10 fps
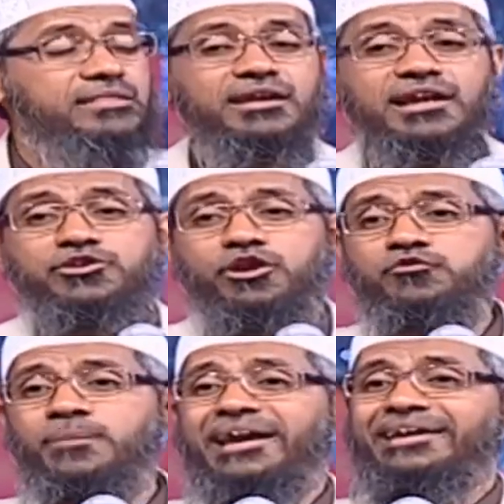is a religion
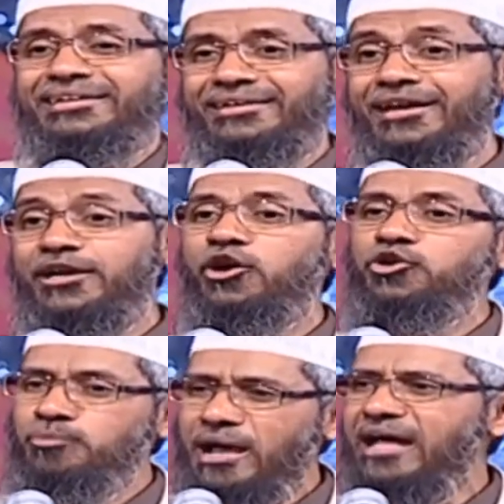of humanity.
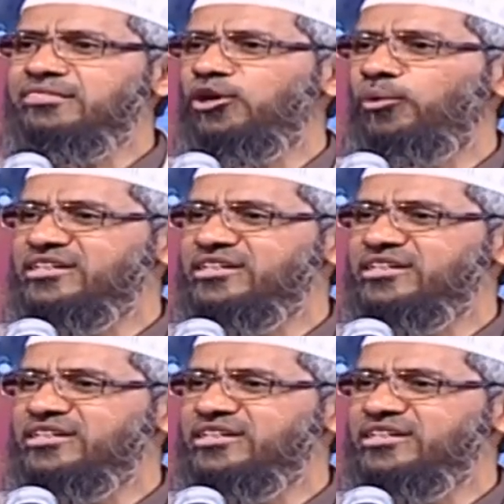Now you may ask the